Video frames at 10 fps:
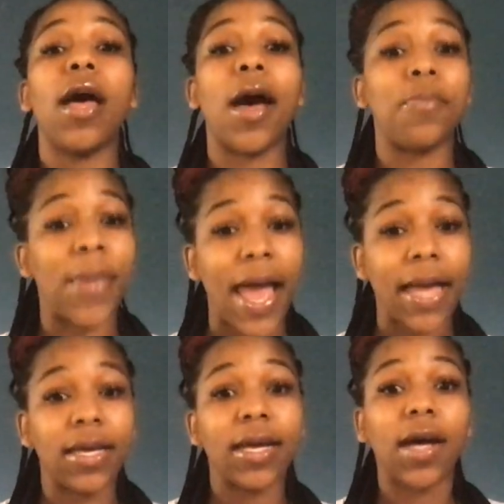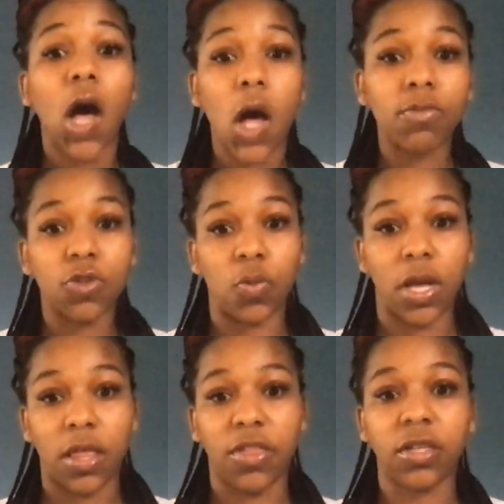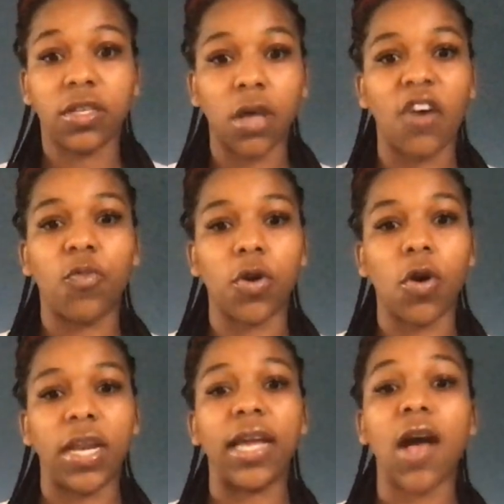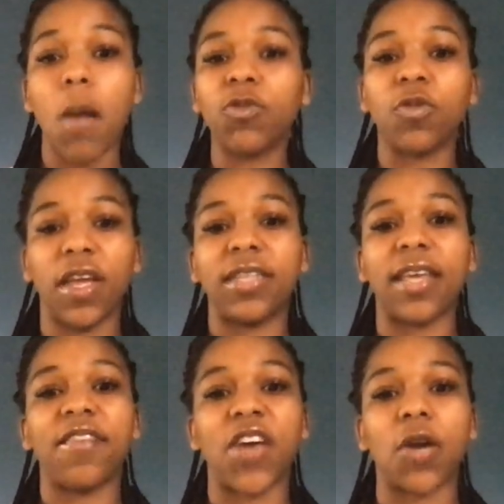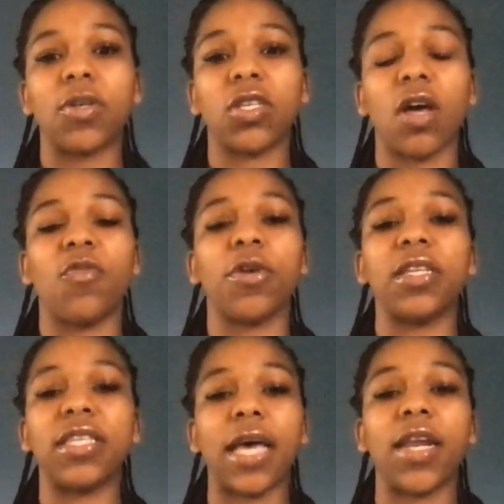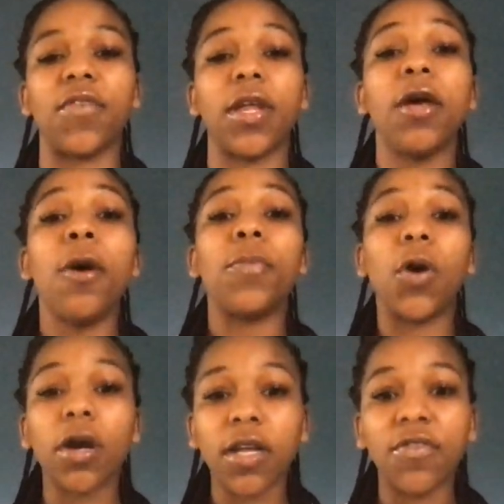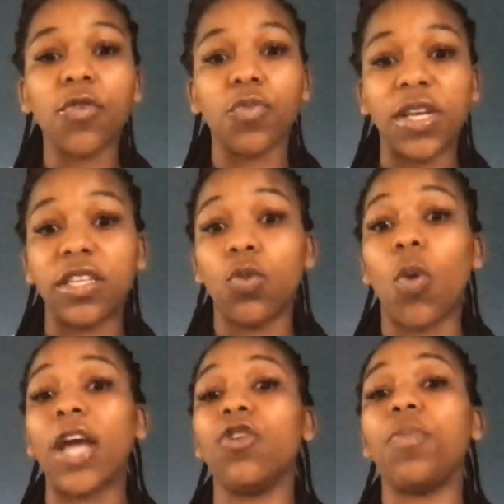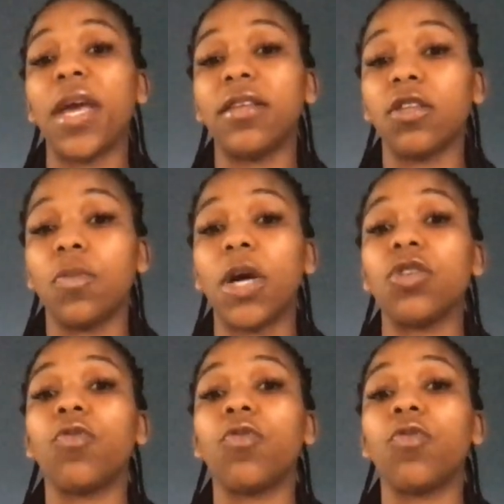A Mac comes with software on it. It comes with antivirus software inside of it. Part of the reason why you pay so much